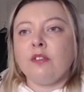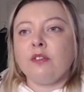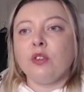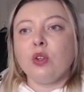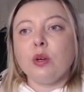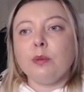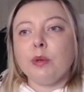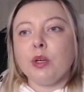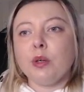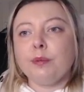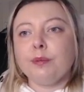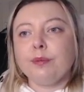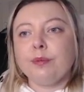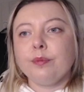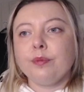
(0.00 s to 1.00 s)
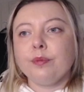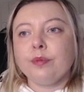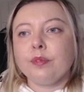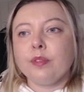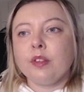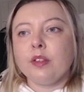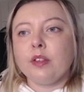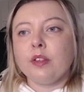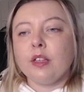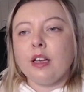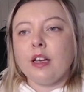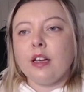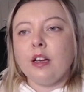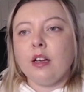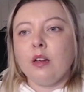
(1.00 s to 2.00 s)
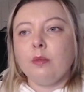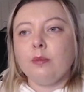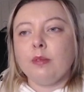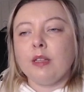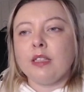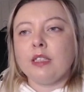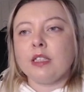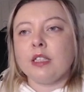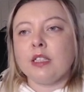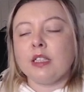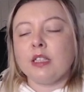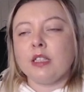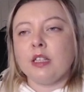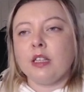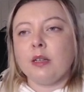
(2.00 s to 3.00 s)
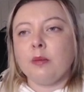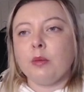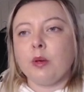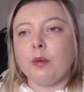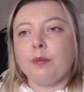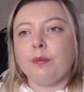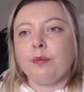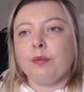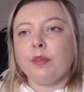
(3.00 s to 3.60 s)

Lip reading: floor broom. Oh, and this is the ceiling broom.